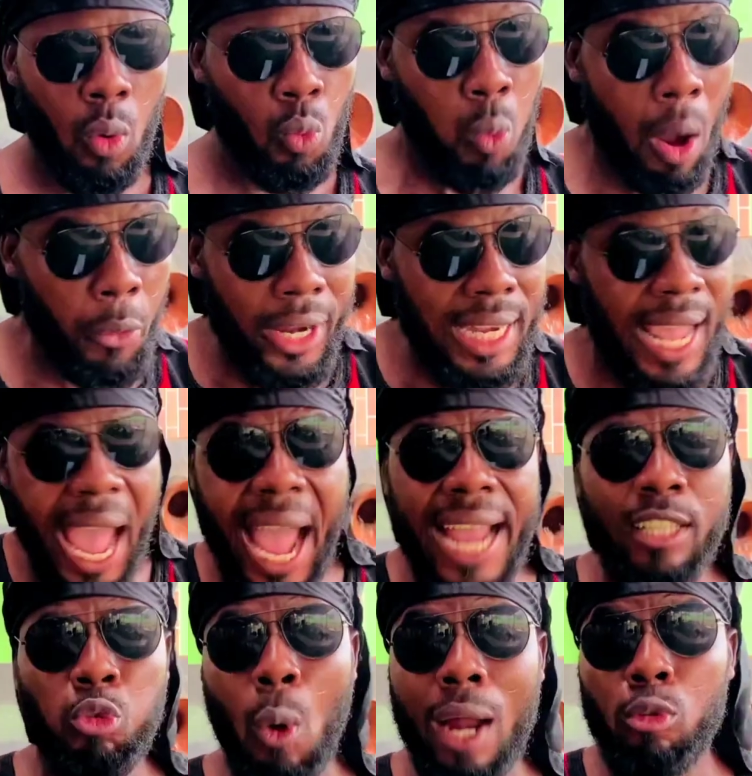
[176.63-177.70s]
We're winning
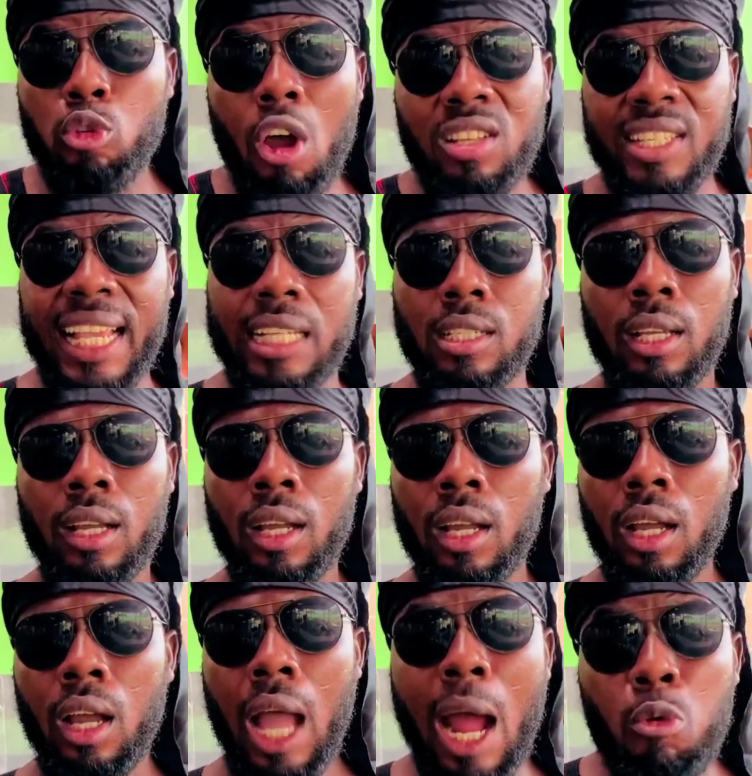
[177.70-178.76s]
8. We're draw 6.
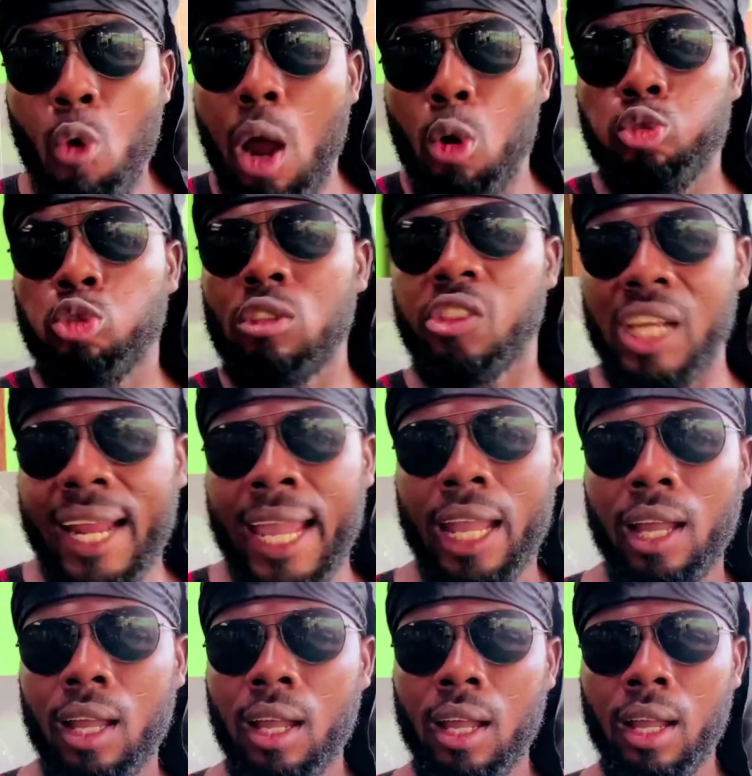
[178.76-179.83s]
And we're losing 3.
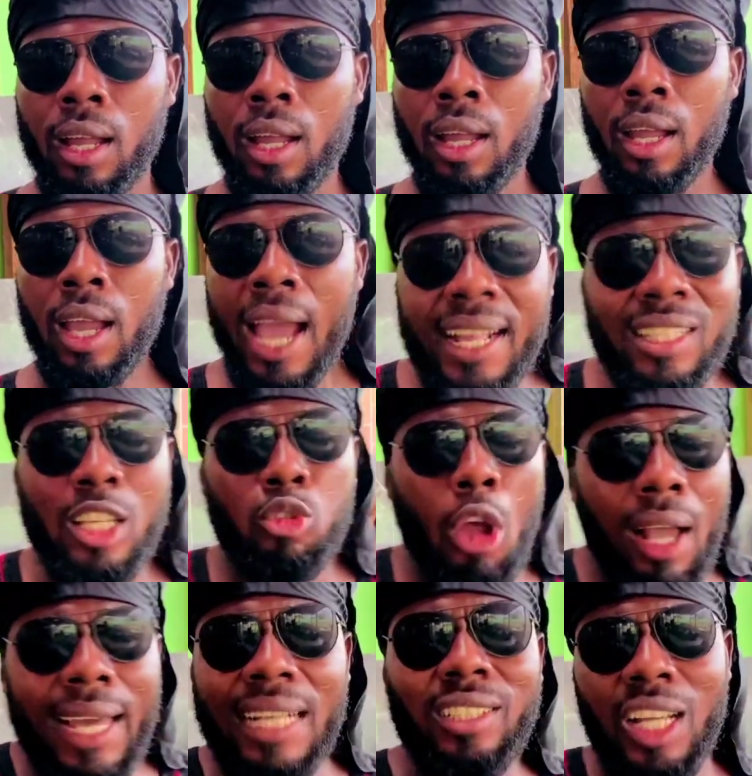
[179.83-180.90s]
And this all
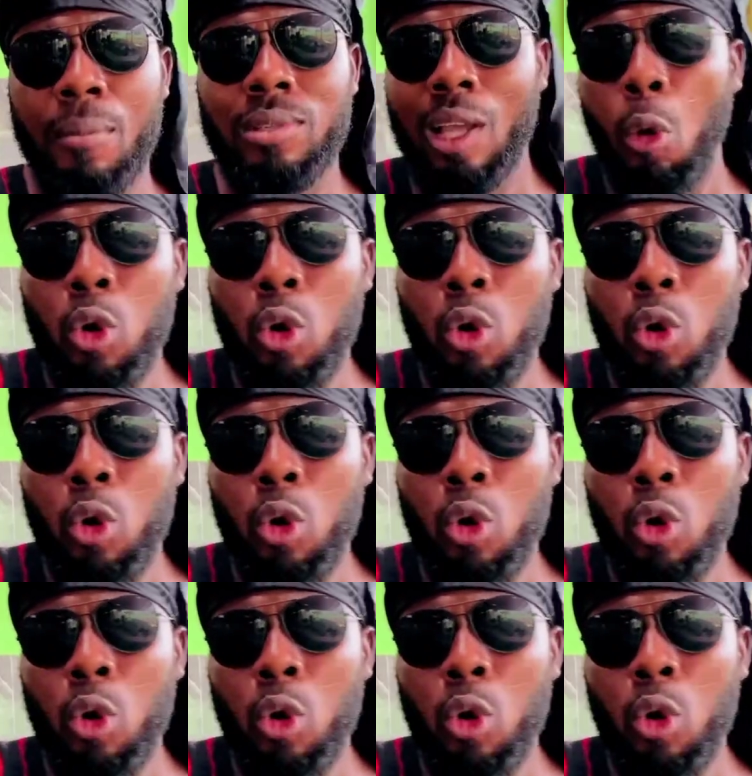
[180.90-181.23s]
catch them so